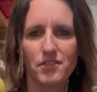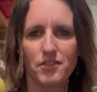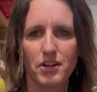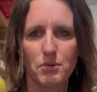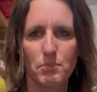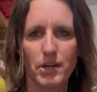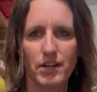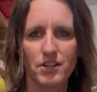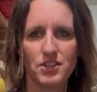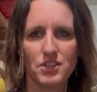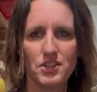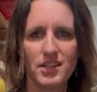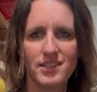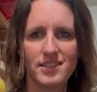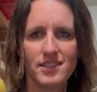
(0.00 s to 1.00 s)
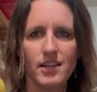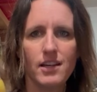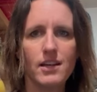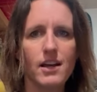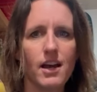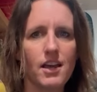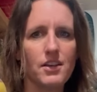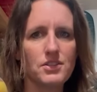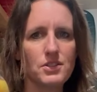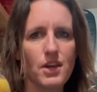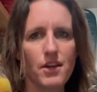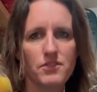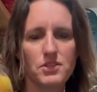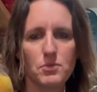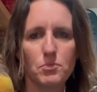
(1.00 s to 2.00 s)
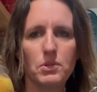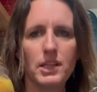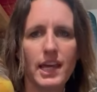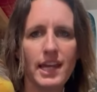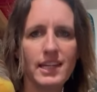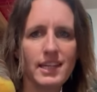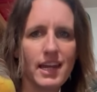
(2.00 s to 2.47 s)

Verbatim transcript: of our pear trees. I also have some plain